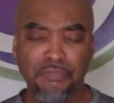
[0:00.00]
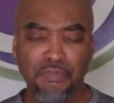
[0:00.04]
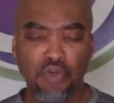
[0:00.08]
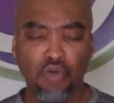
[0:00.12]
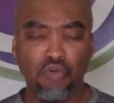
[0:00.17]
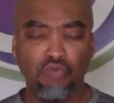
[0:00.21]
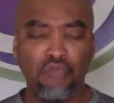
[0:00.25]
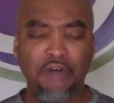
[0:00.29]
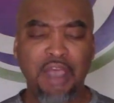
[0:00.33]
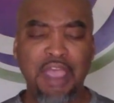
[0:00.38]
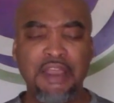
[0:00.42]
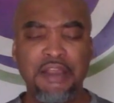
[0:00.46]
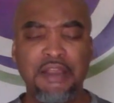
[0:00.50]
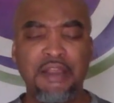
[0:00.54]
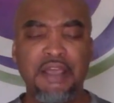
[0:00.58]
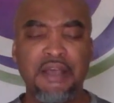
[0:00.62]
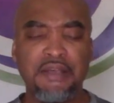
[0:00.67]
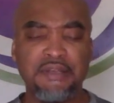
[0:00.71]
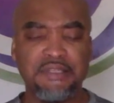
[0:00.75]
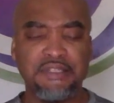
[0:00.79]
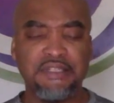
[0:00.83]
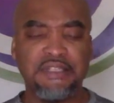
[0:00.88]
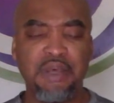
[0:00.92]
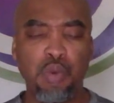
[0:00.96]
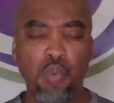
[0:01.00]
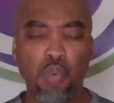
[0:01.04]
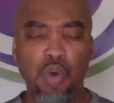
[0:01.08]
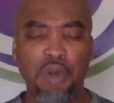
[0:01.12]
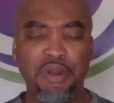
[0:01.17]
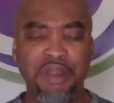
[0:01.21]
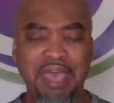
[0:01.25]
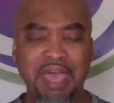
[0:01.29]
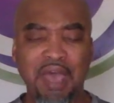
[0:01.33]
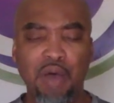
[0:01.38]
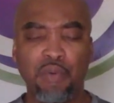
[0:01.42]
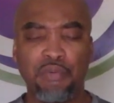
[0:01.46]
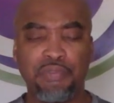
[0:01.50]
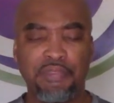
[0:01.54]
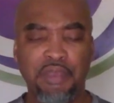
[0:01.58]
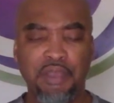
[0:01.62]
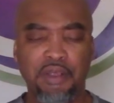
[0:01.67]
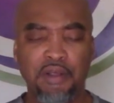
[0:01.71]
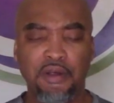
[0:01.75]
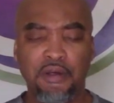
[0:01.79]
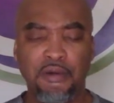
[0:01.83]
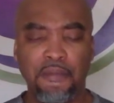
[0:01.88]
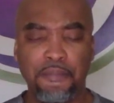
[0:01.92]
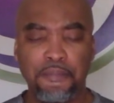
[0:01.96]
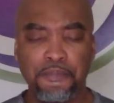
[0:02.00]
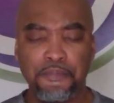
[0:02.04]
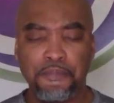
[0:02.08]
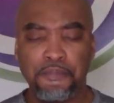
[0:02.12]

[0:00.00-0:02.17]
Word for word: Right now, someone out there,